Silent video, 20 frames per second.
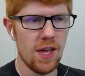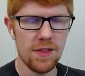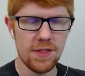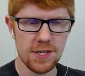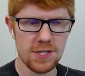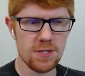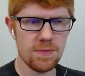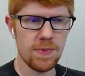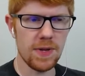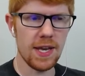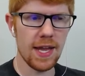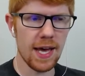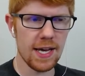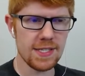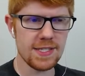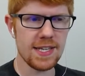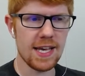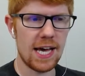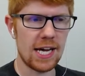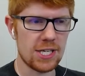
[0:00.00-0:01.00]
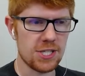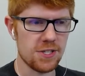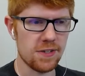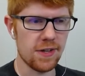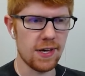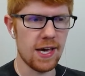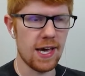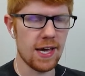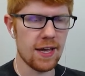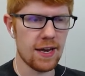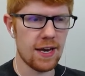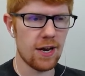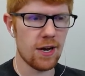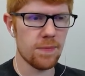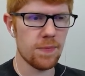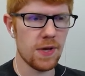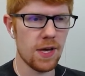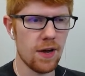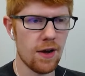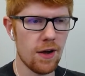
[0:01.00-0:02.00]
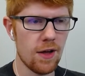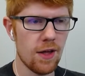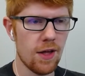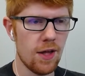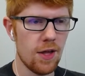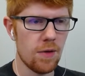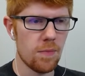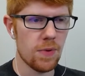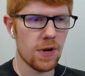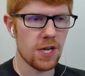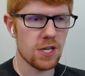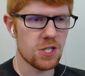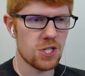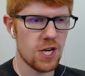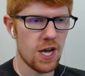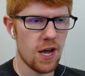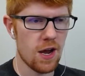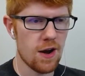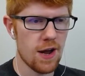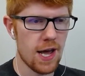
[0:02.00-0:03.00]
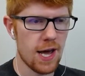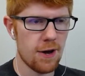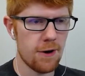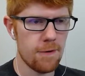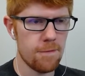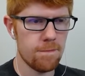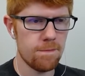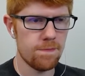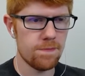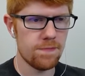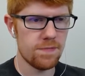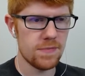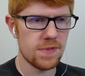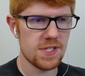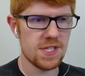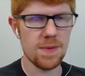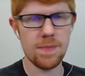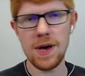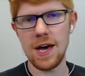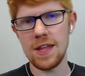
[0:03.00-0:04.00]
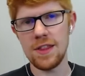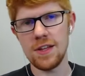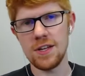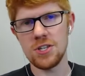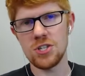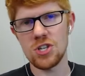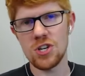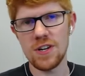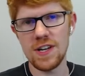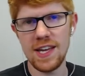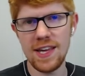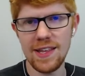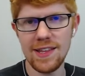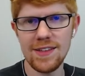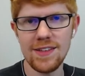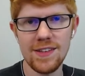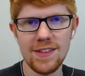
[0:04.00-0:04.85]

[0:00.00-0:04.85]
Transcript: This would be nice, actually. Hanging out up here. Bring a chair out. Sit by the tree.